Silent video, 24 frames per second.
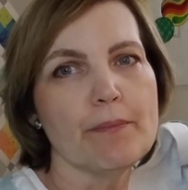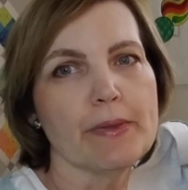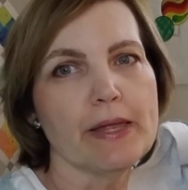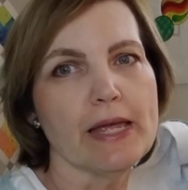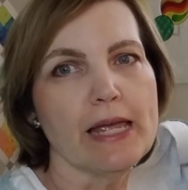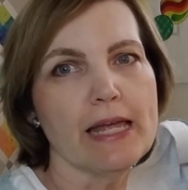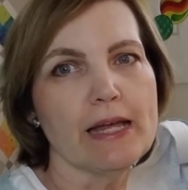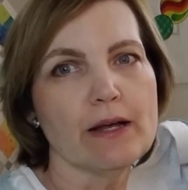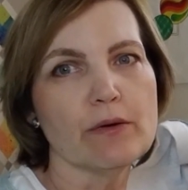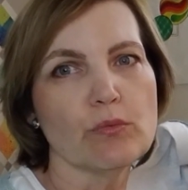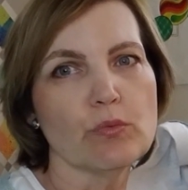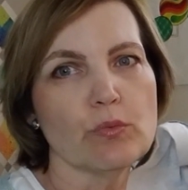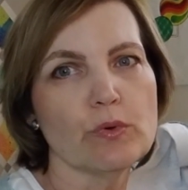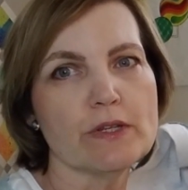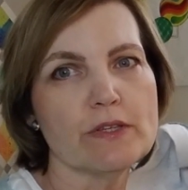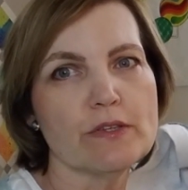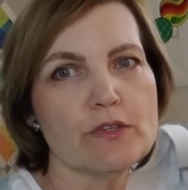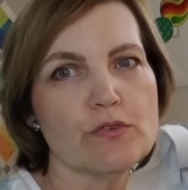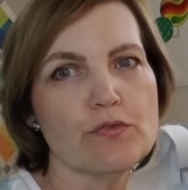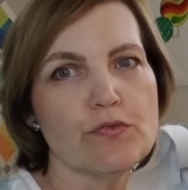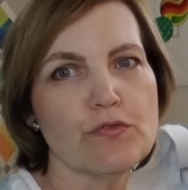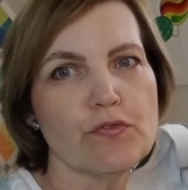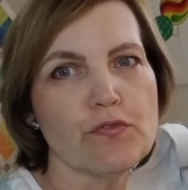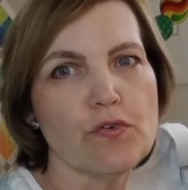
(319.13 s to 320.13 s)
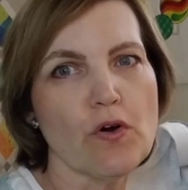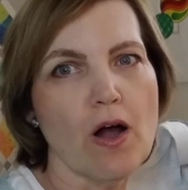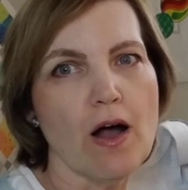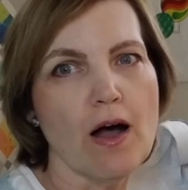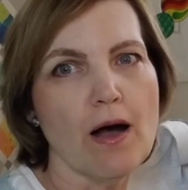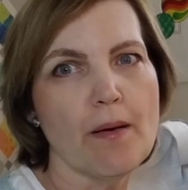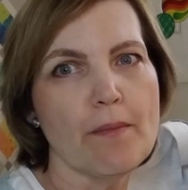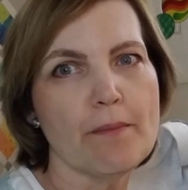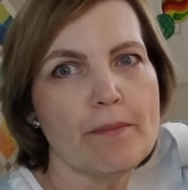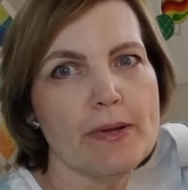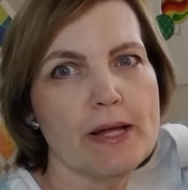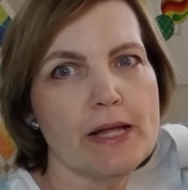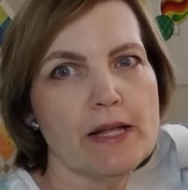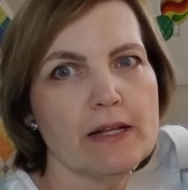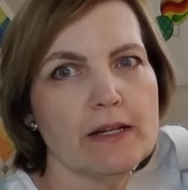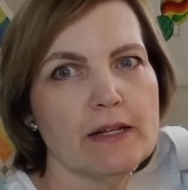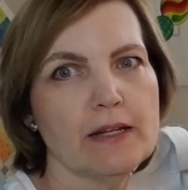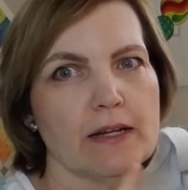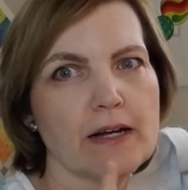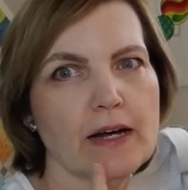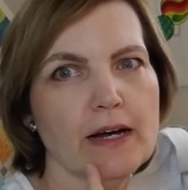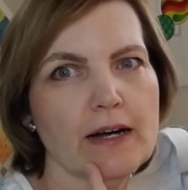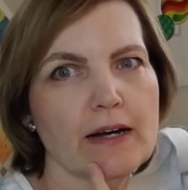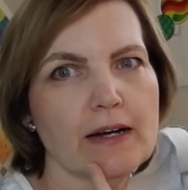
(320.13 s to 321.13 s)
it was from,
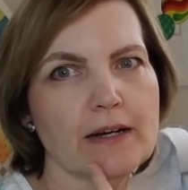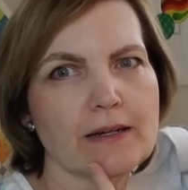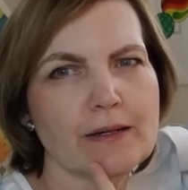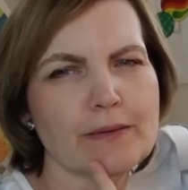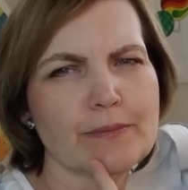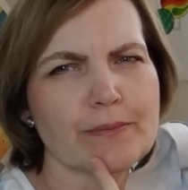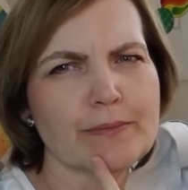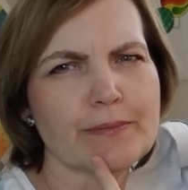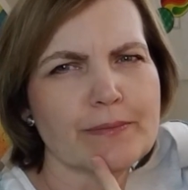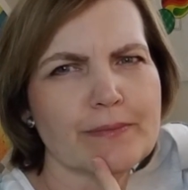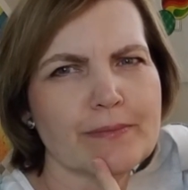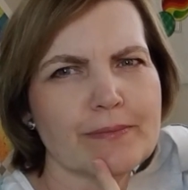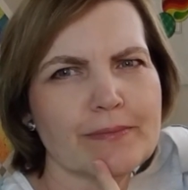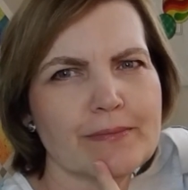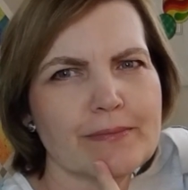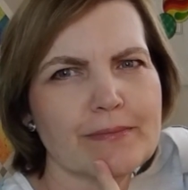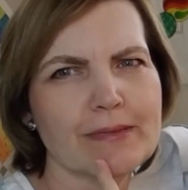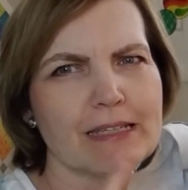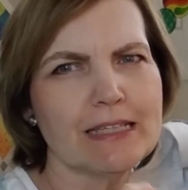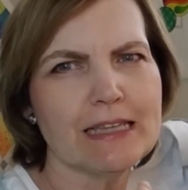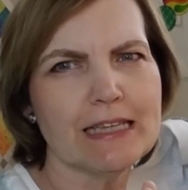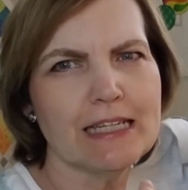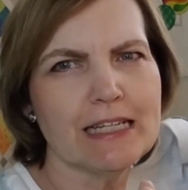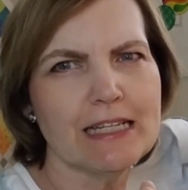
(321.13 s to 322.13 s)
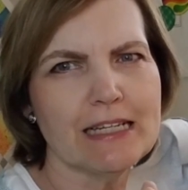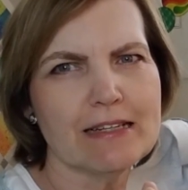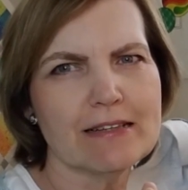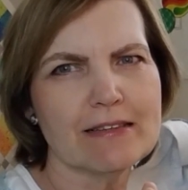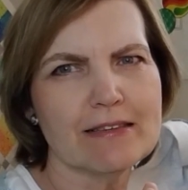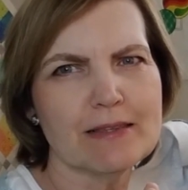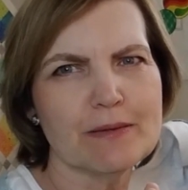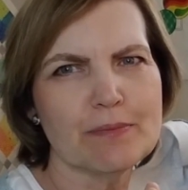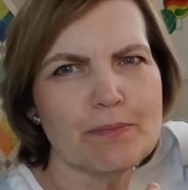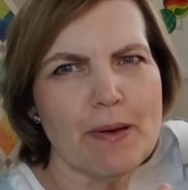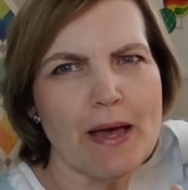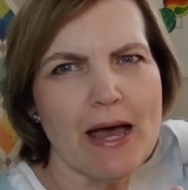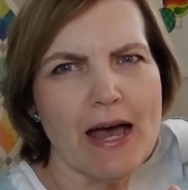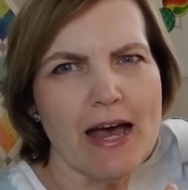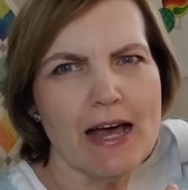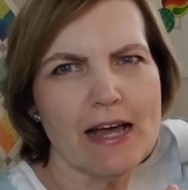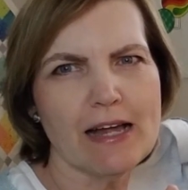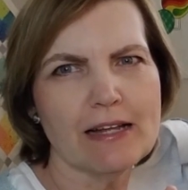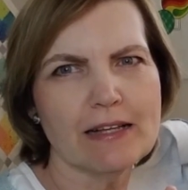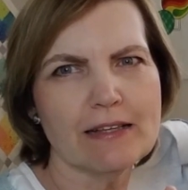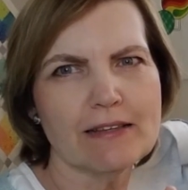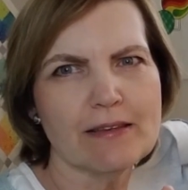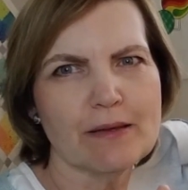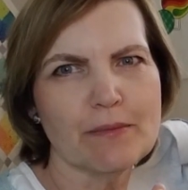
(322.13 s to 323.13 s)
I think it's
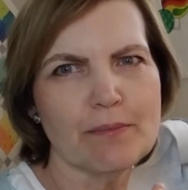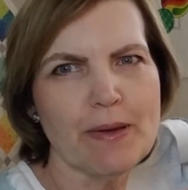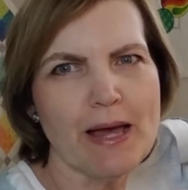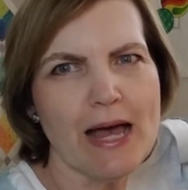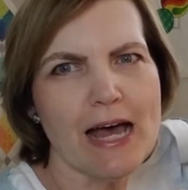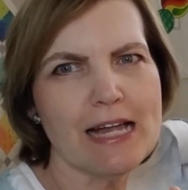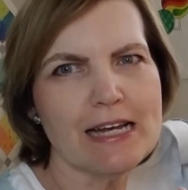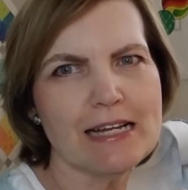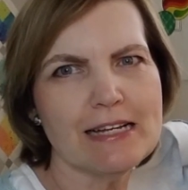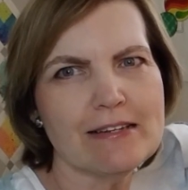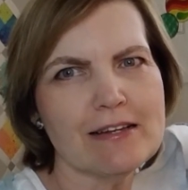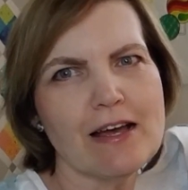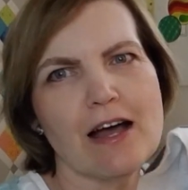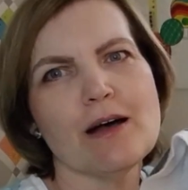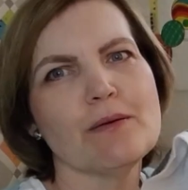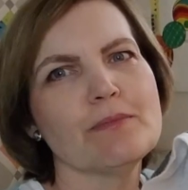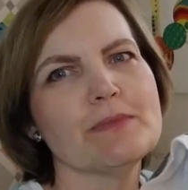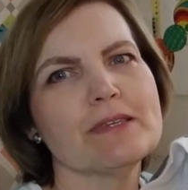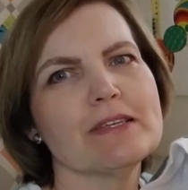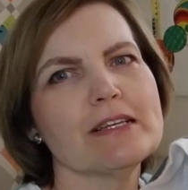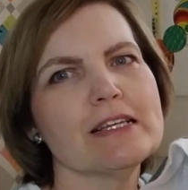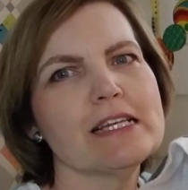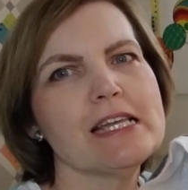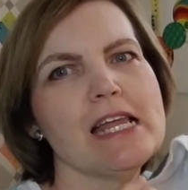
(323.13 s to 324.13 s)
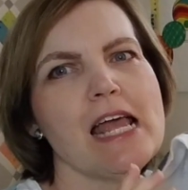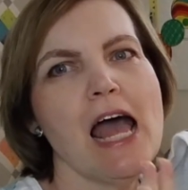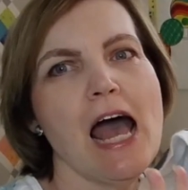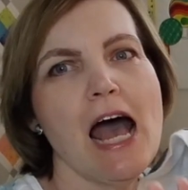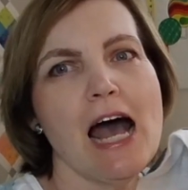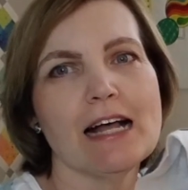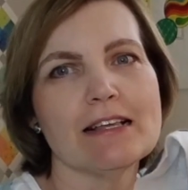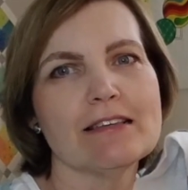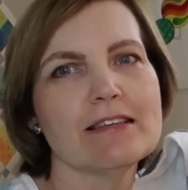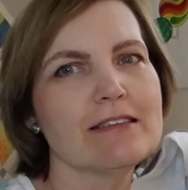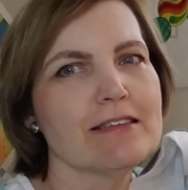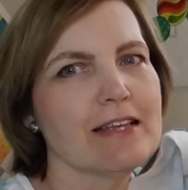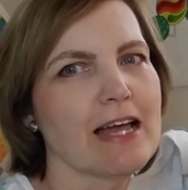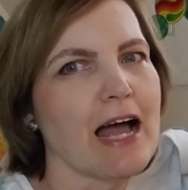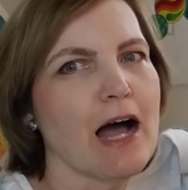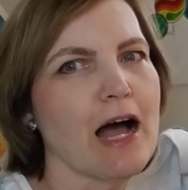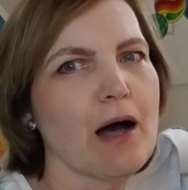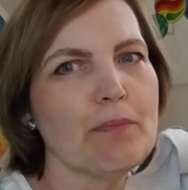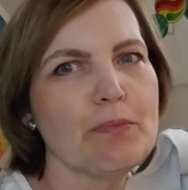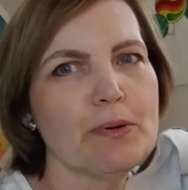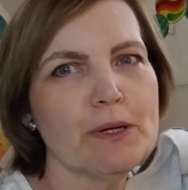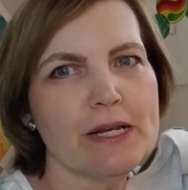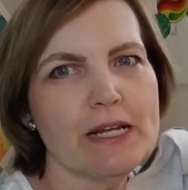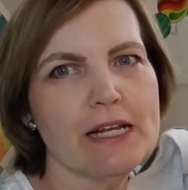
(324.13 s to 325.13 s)
Patsy Thompson? As I say,
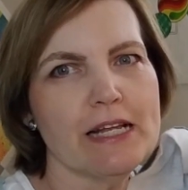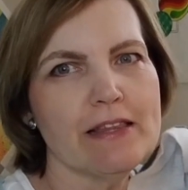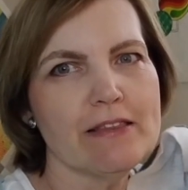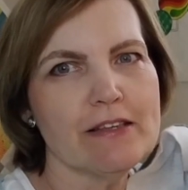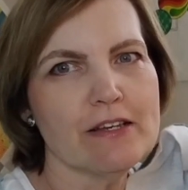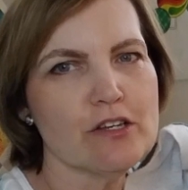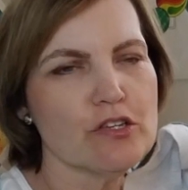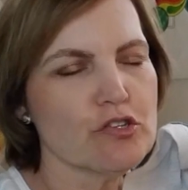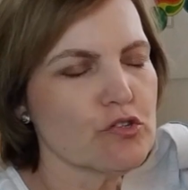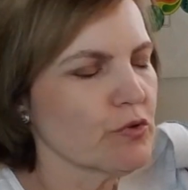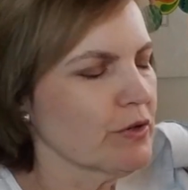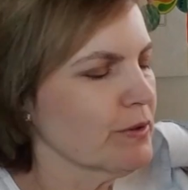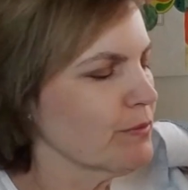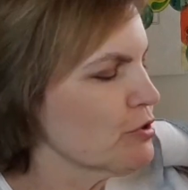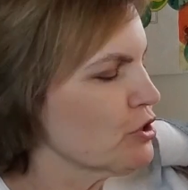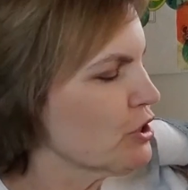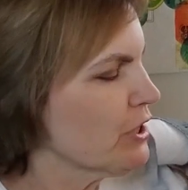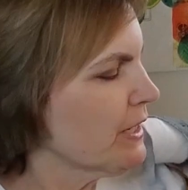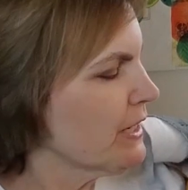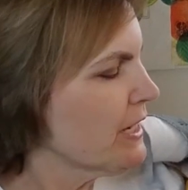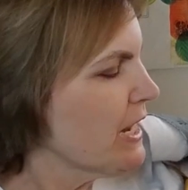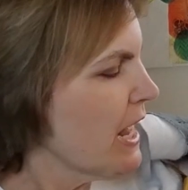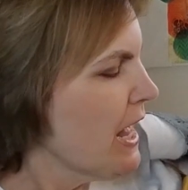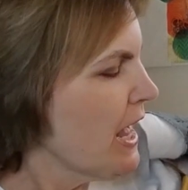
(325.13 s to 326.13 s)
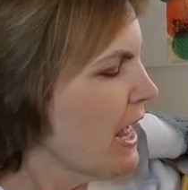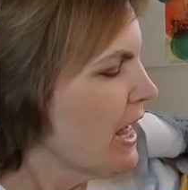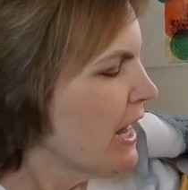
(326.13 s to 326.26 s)
I'll put it in the description.